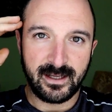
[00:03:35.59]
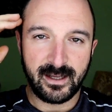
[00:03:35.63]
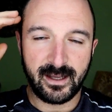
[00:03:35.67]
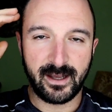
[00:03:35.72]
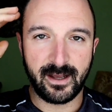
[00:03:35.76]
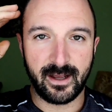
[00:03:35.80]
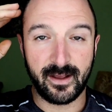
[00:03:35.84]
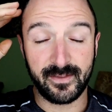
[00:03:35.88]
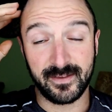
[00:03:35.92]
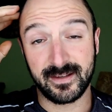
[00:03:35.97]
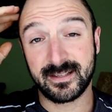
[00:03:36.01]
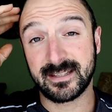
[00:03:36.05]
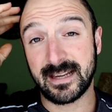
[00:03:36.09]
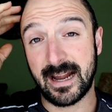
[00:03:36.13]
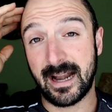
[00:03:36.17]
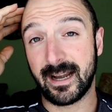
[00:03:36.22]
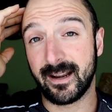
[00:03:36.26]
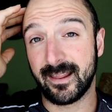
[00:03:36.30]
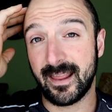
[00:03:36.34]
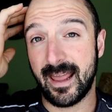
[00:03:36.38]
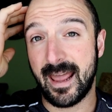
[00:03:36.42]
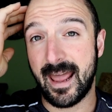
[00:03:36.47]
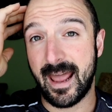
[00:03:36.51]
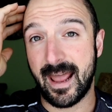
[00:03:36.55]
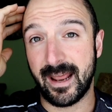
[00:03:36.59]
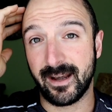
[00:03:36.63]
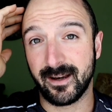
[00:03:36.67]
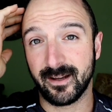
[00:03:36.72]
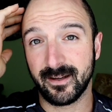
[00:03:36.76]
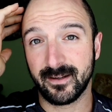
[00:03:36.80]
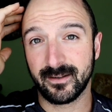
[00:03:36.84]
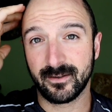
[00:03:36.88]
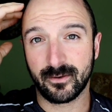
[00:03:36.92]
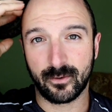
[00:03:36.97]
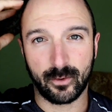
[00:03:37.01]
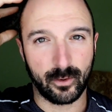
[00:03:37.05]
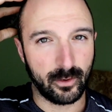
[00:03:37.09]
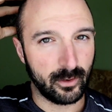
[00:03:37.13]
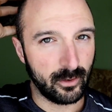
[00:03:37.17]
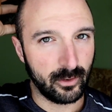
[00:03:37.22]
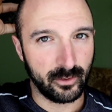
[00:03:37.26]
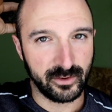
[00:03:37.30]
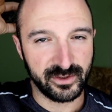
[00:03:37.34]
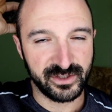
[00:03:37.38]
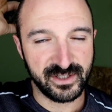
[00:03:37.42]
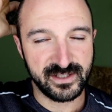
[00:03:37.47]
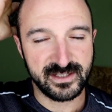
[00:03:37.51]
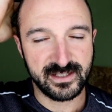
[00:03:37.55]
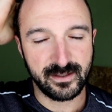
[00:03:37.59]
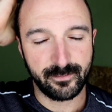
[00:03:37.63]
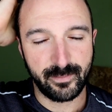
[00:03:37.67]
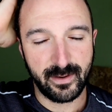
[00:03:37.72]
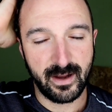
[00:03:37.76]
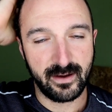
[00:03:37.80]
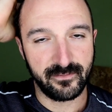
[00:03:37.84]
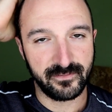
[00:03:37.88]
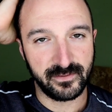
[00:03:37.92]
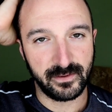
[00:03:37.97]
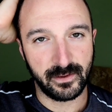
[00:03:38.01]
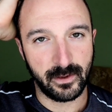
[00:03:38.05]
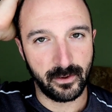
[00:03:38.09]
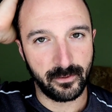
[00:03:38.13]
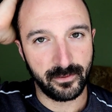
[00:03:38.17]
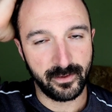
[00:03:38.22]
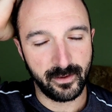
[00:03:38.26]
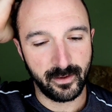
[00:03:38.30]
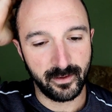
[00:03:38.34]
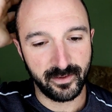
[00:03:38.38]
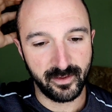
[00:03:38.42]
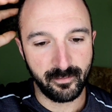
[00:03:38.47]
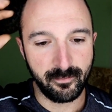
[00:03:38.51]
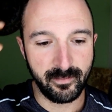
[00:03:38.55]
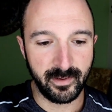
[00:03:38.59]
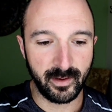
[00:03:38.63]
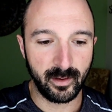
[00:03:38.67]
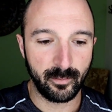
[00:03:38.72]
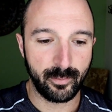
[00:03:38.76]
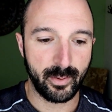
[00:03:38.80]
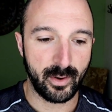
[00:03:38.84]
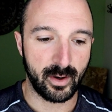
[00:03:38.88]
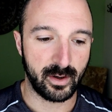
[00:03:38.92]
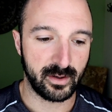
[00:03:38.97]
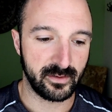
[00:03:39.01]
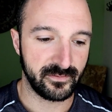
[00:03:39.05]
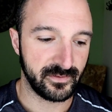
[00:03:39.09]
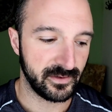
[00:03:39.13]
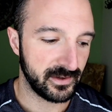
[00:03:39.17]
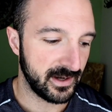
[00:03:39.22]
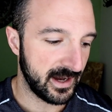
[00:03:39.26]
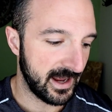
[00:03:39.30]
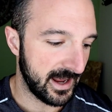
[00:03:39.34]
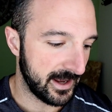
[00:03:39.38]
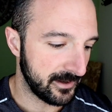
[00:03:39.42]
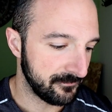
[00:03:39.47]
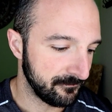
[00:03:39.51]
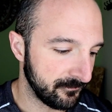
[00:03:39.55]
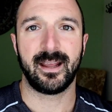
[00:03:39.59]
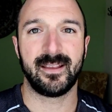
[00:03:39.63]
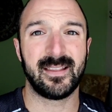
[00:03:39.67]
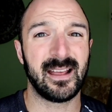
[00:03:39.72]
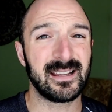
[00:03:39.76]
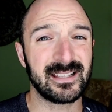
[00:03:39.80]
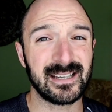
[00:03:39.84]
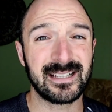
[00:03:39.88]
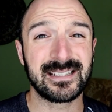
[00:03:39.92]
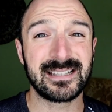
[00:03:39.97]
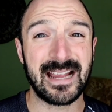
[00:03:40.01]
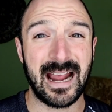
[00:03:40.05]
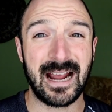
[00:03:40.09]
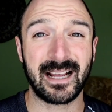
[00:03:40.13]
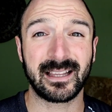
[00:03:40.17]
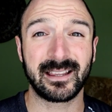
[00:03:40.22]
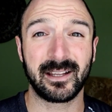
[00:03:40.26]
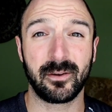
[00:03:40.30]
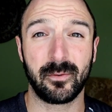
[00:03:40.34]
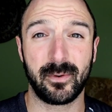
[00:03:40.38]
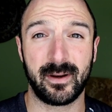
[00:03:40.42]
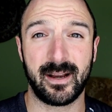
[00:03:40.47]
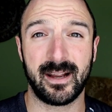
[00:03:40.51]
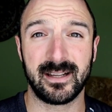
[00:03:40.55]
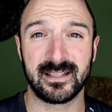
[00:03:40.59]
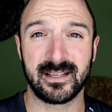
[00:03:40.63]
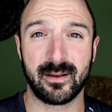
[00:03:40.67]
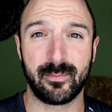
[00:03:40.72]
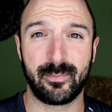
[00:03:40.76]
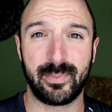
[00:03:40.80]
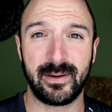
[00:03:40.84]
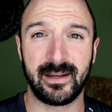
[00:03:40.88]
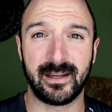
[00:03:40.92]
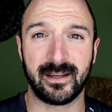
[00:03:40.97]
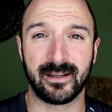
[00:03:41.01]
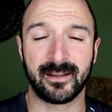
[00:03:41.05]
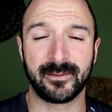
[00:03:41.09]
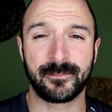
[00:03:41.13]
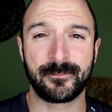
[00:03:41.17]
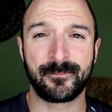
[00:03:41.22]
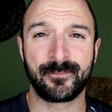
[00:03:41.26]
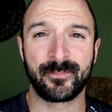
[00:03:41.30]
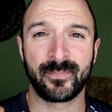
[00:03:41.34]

uh, on the side of the head or, or just above, you know, the, the middle part of your head. And that's exactly what it ends up being.